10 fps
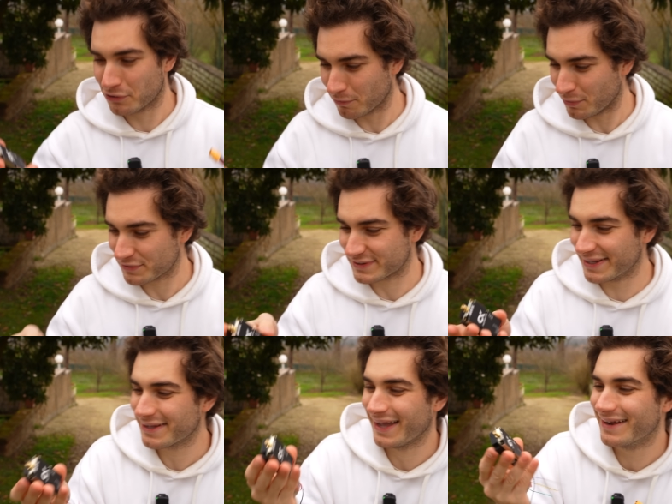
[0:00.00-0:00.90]
almost.
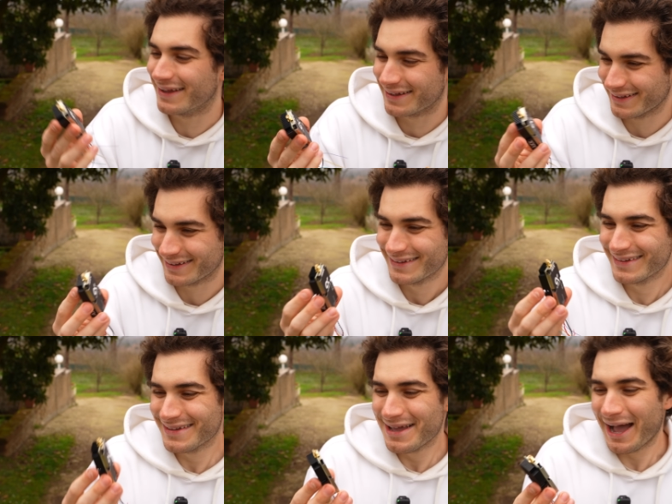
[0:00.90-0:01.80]

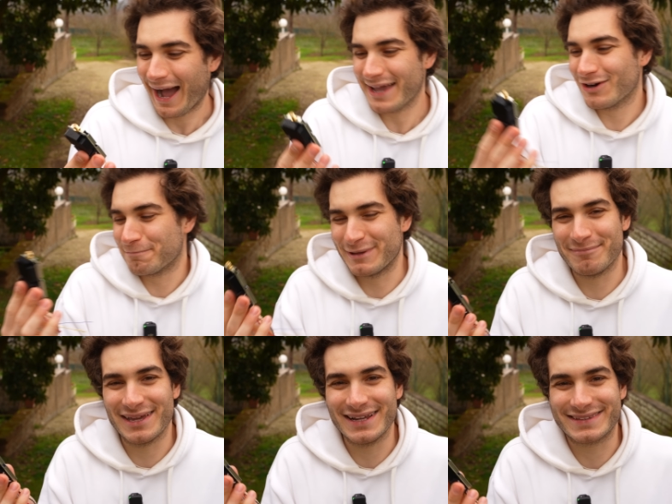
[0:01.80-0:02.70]
I hope the
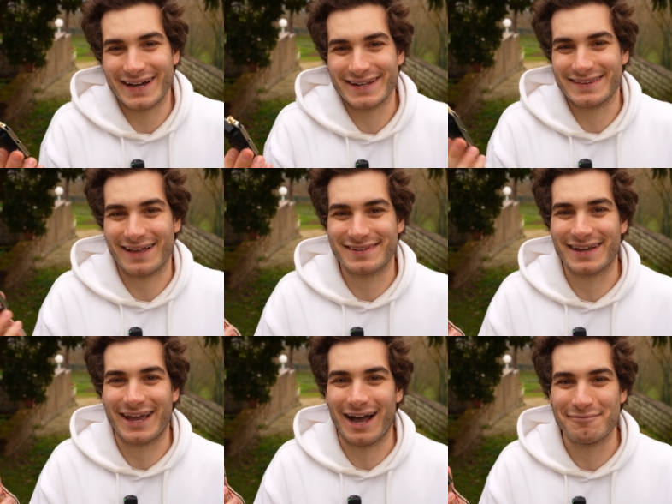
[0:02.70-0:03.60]
military
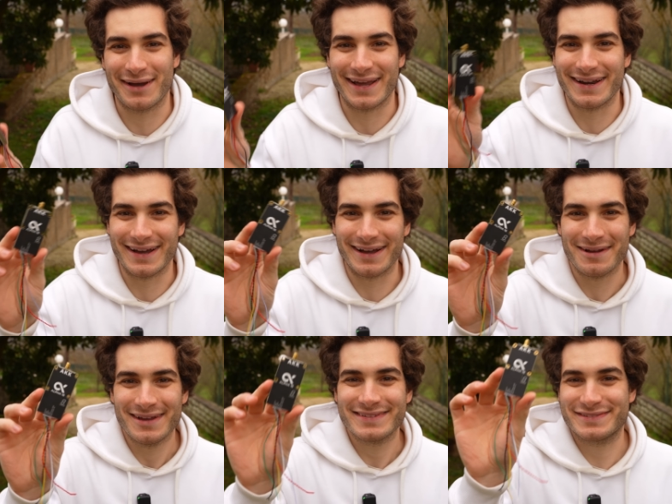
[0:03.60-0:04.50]
doesn't come and
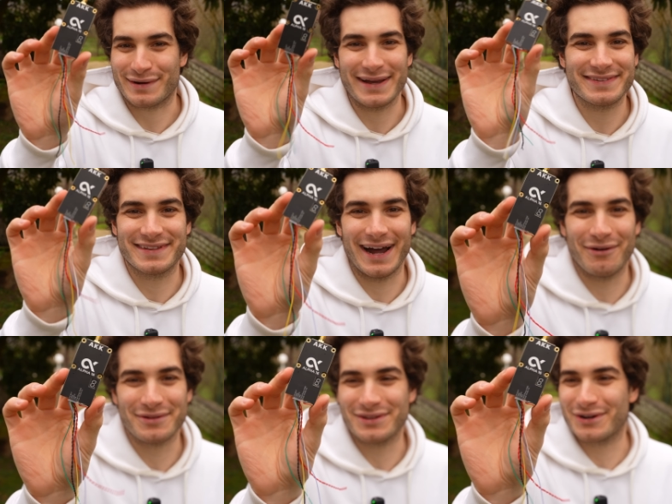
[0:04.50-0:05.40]
strikes
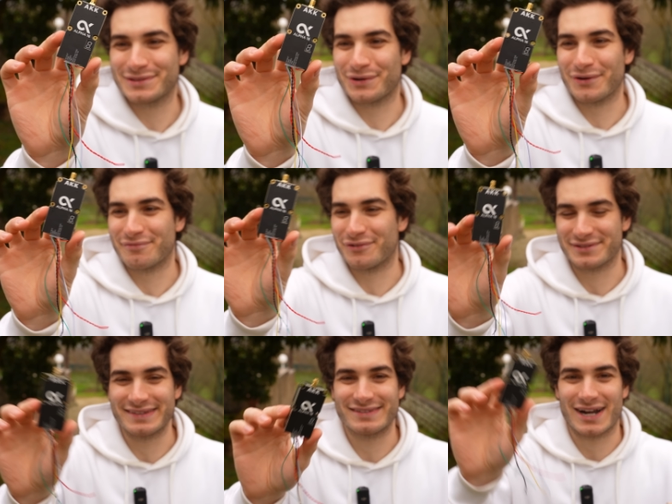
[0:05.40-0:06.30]
down your drone for
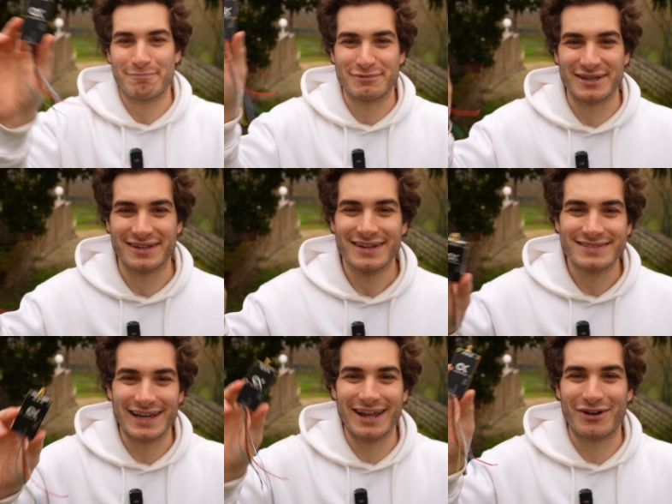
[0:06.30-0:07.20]
disrupting
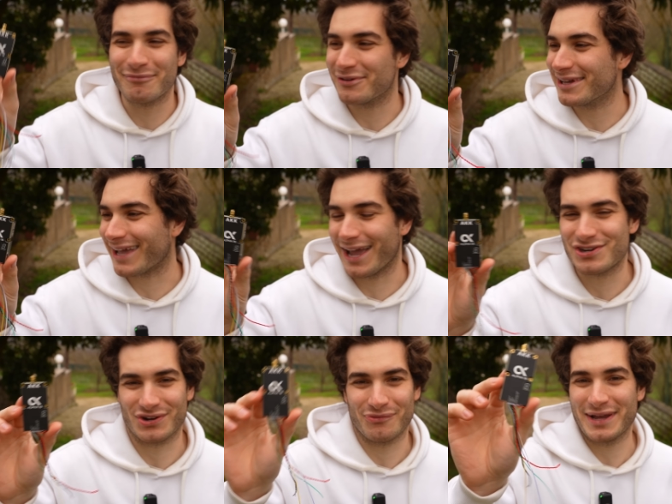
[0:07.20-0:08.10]

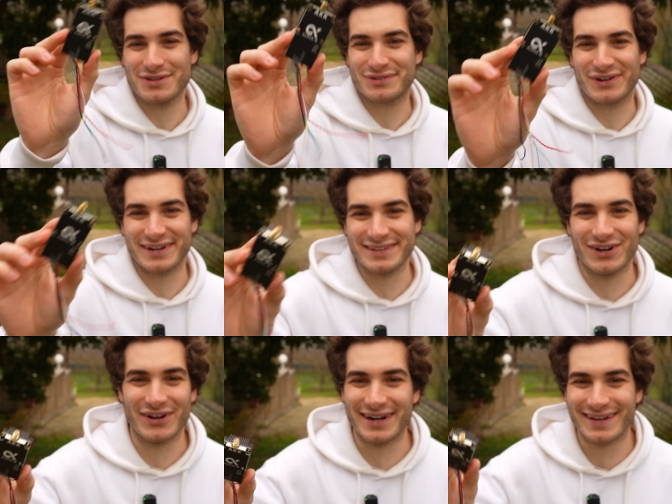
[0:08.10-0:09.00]
telecommunication. When you turn it
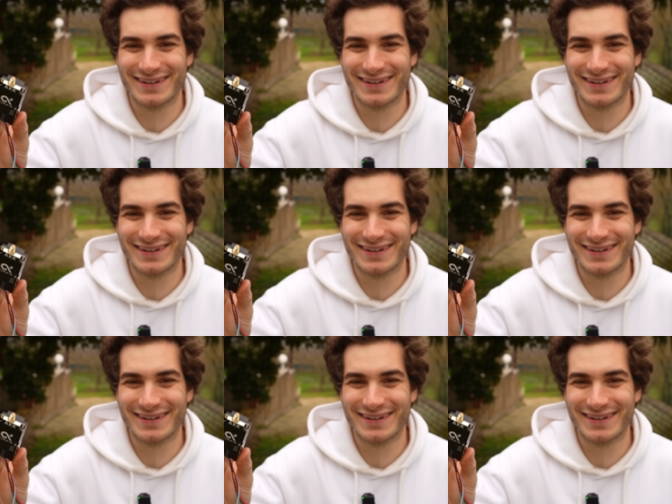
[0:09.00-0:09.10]
on,